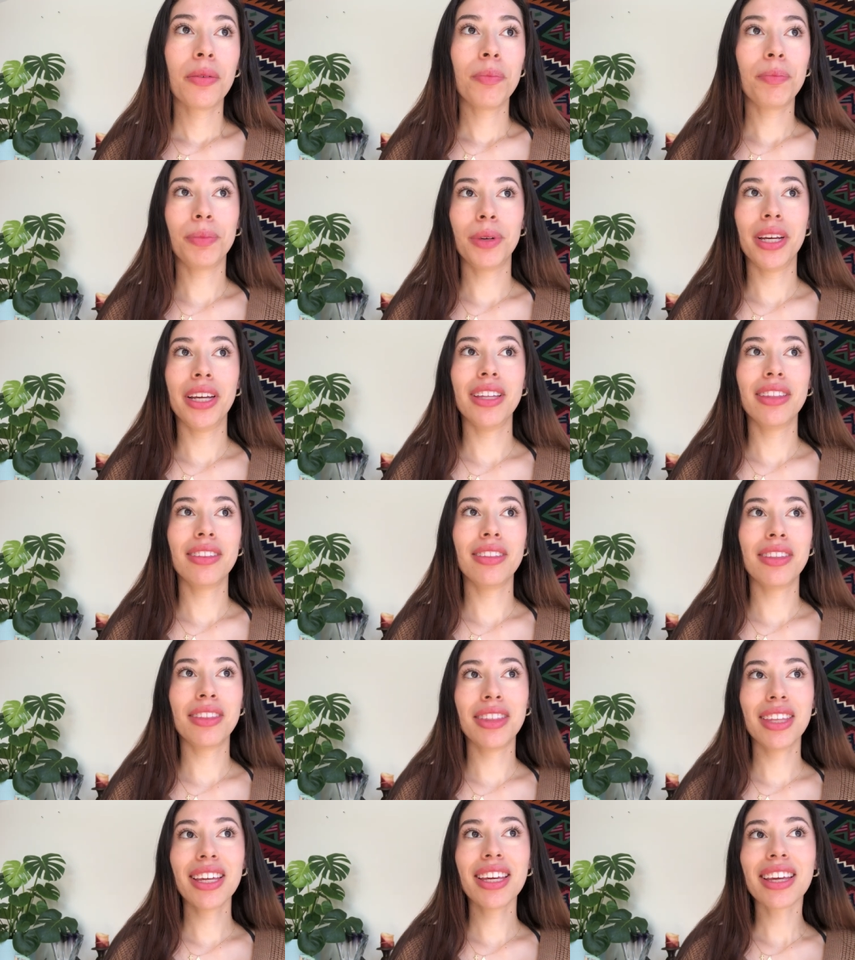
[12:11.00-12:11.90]
But the
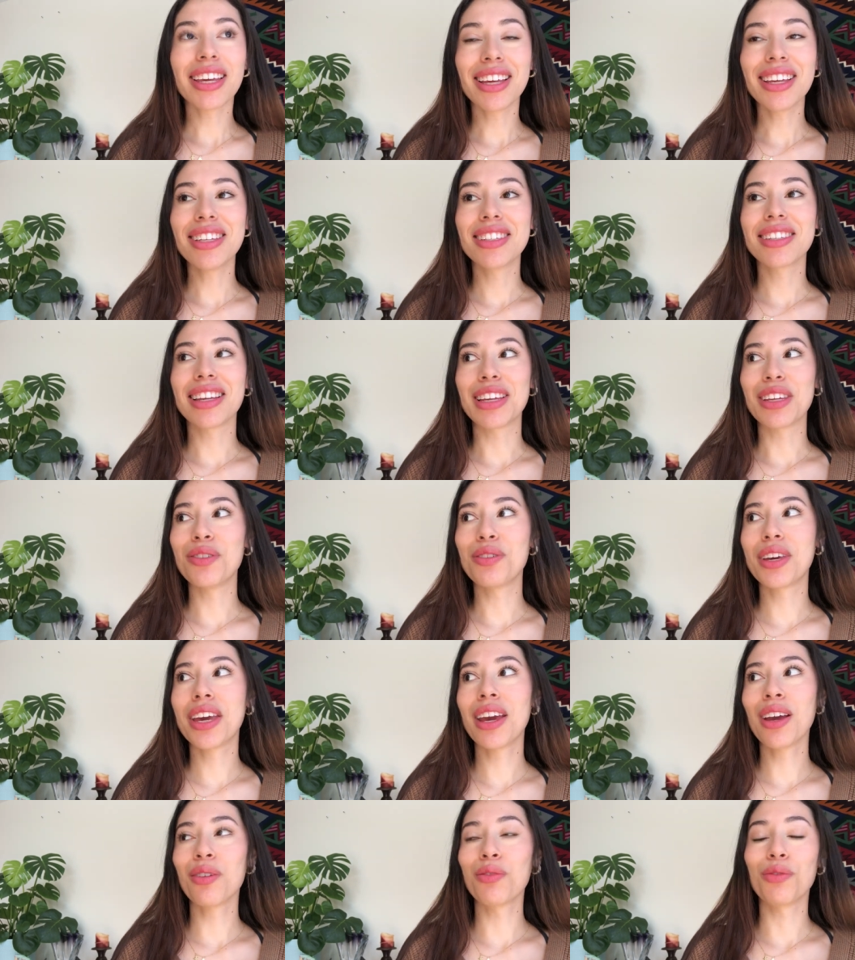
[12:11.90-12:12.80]
thing is, like, you
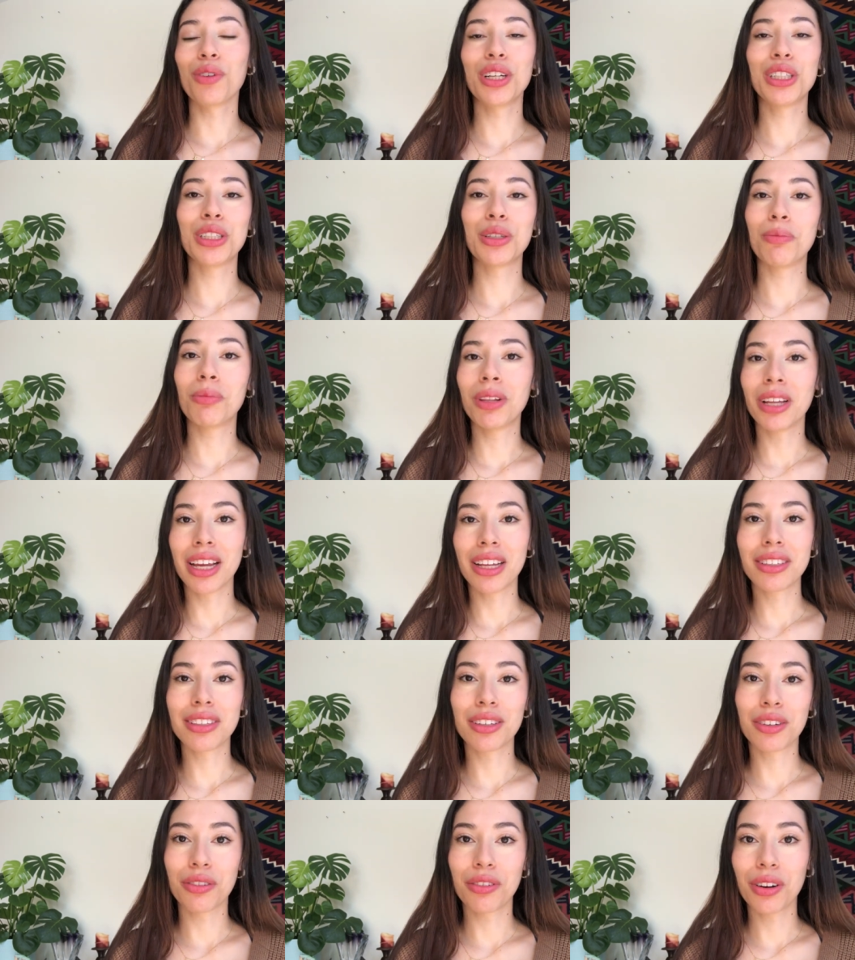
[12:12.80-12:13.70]
can't rush a
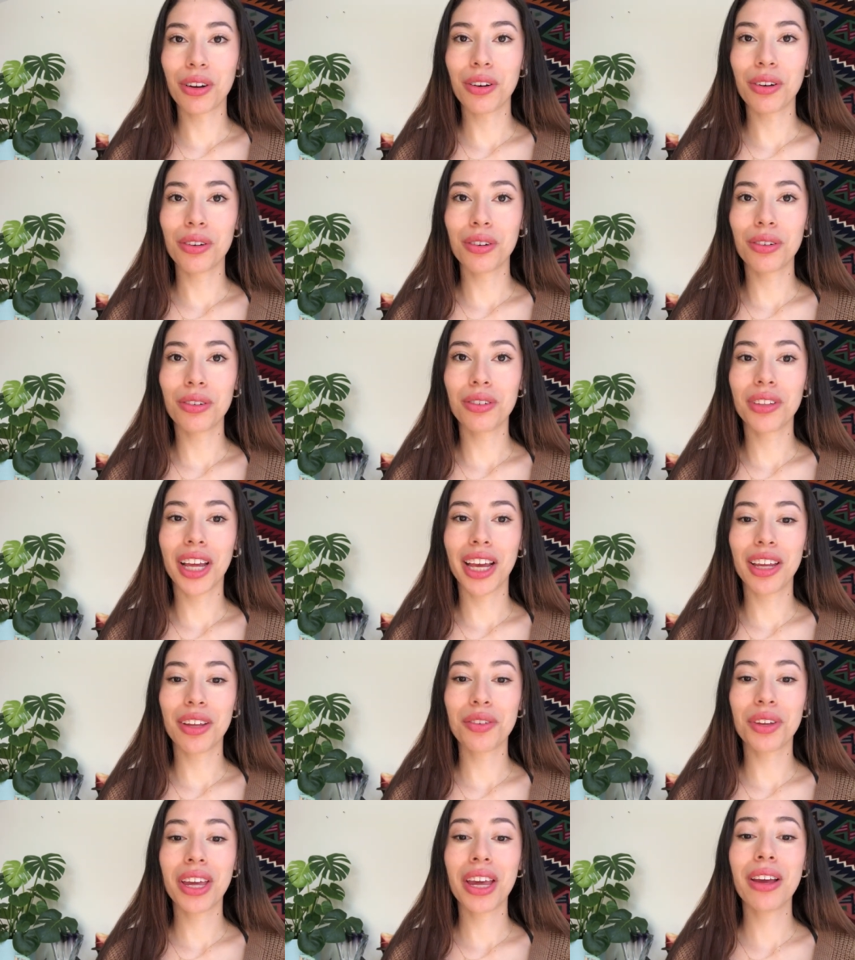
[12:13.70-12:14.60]
plant to grow.
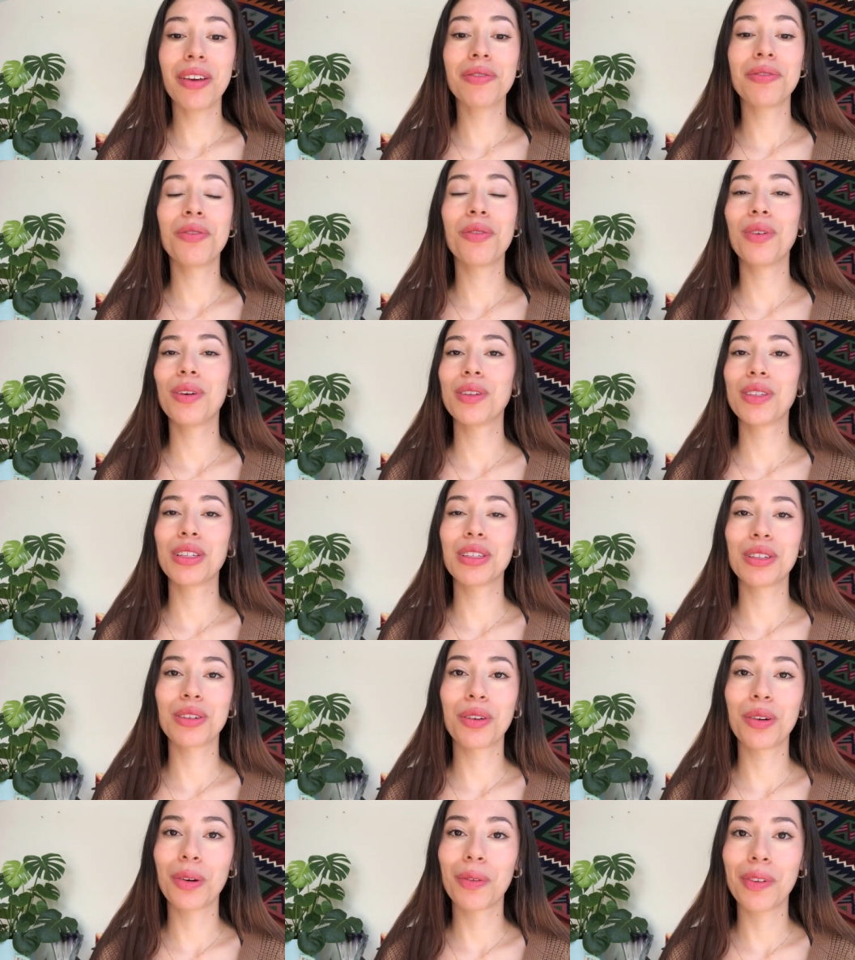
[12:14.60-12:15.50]
Like, you can't force it
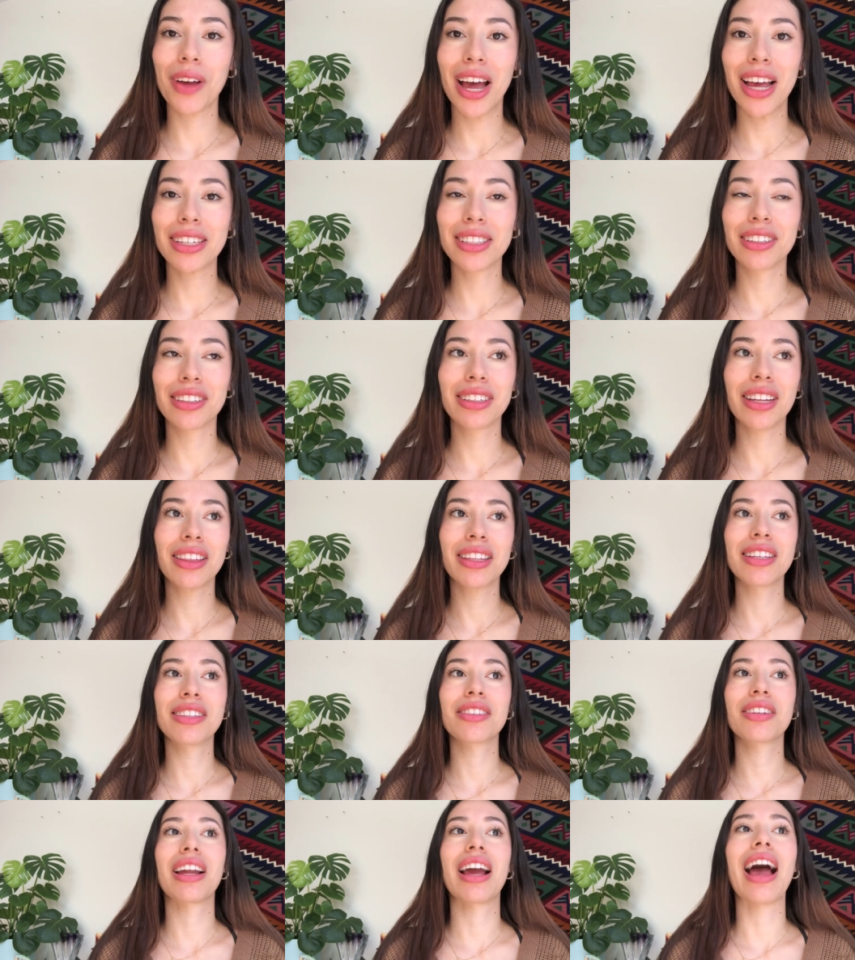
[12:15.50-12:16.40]
to grow faster.
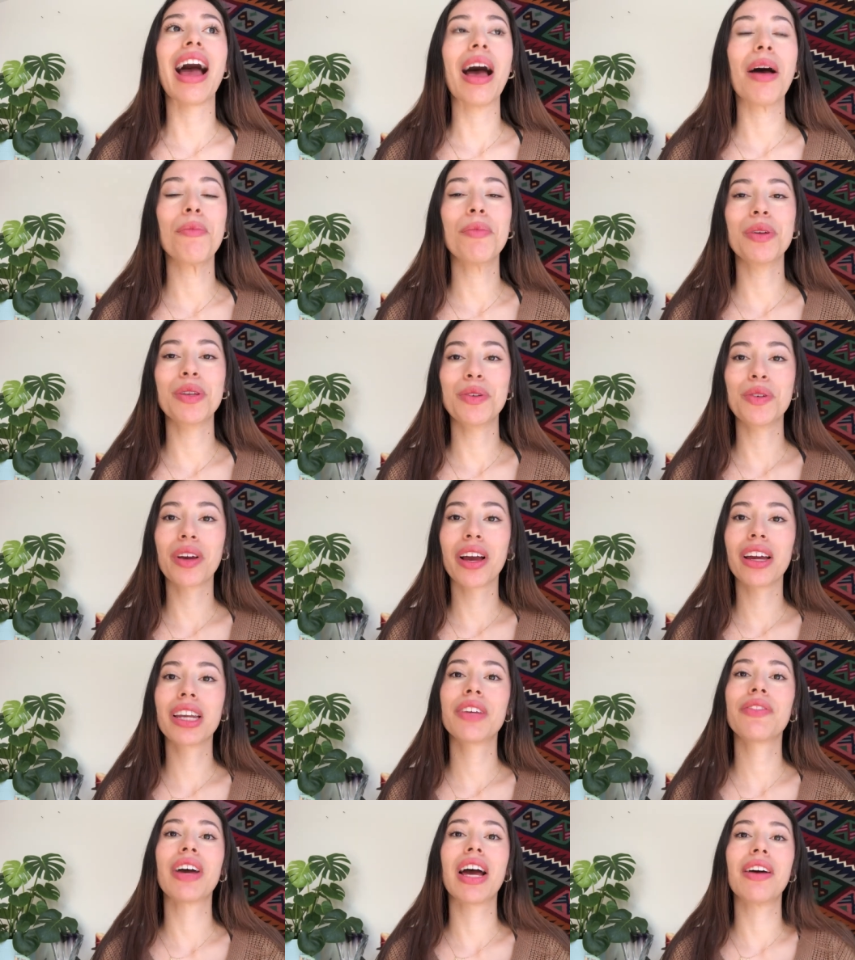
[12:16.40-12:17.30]
Nothing's gonna happen. You
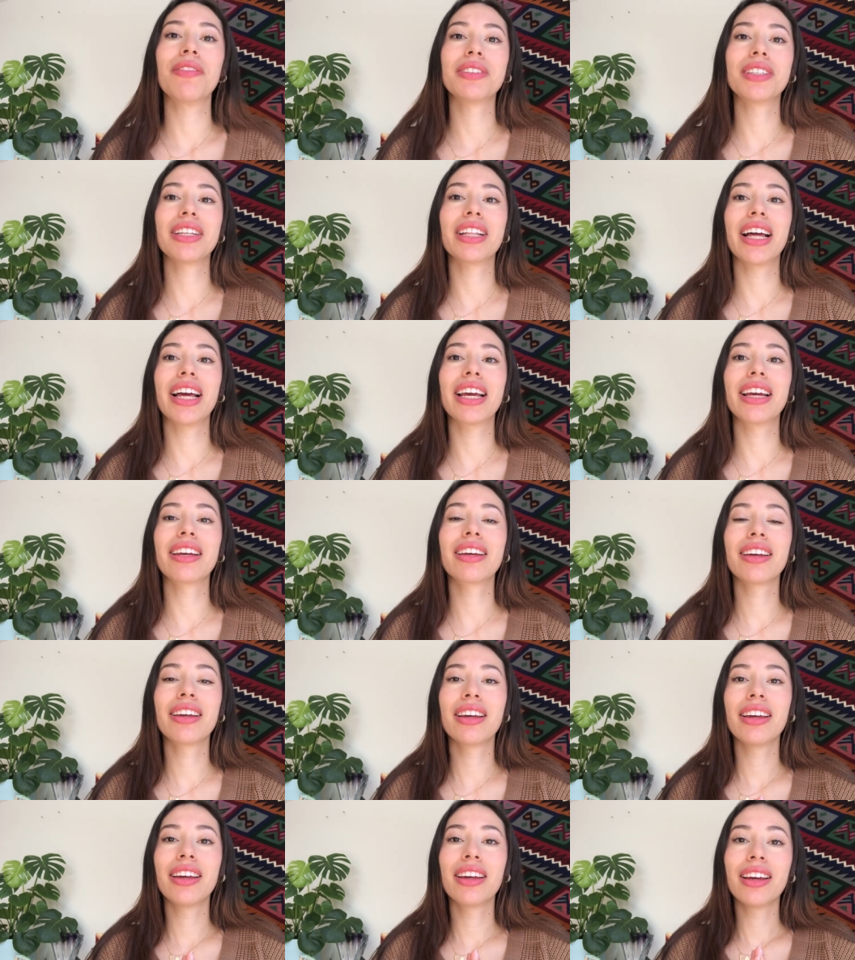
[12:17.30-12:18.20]
kind of have to like
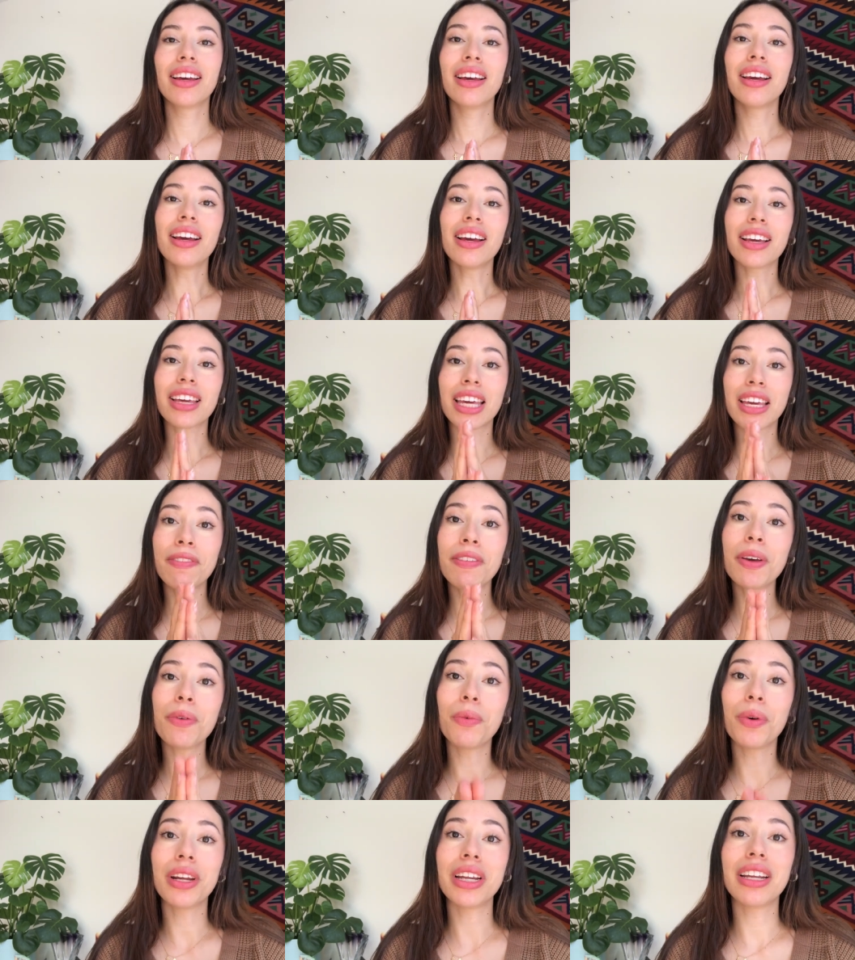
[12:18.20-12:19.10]
give
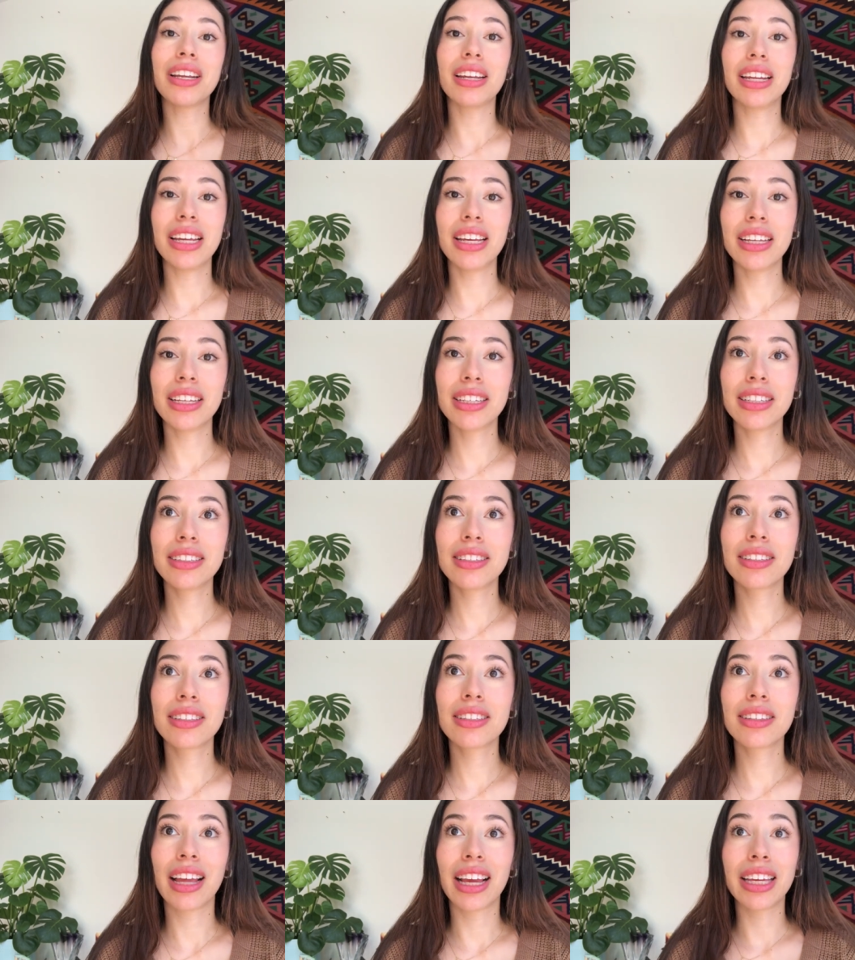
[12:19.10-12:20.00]
it what it
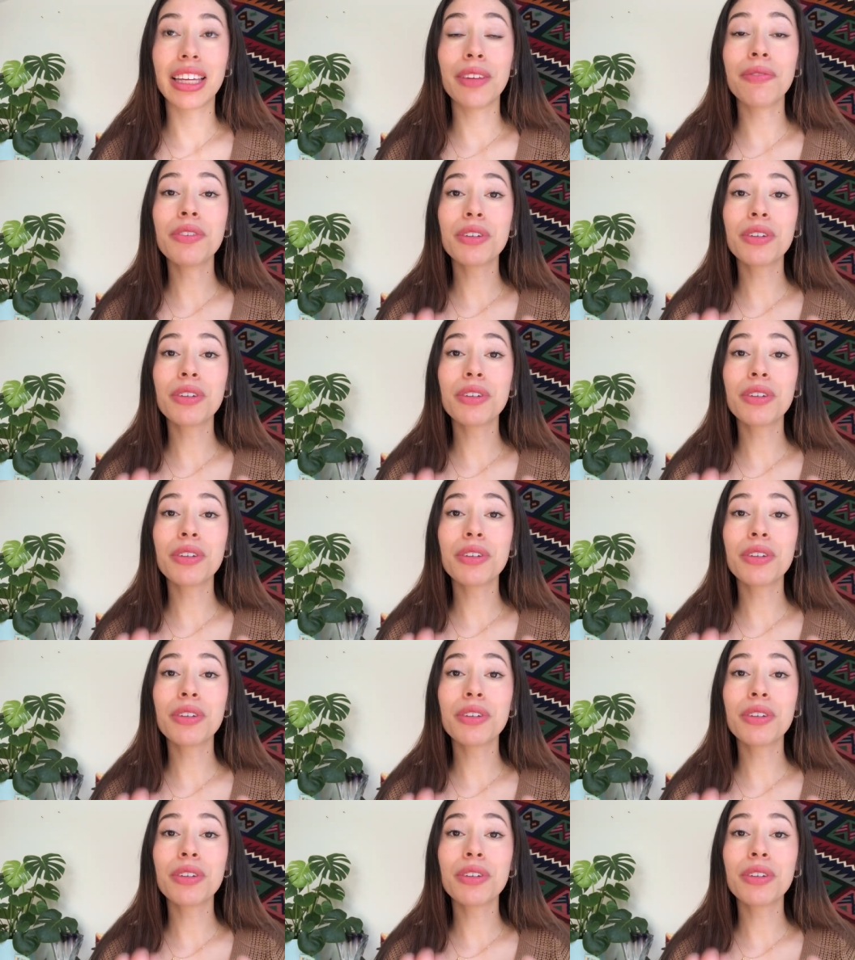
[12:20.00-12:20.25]
needs, like give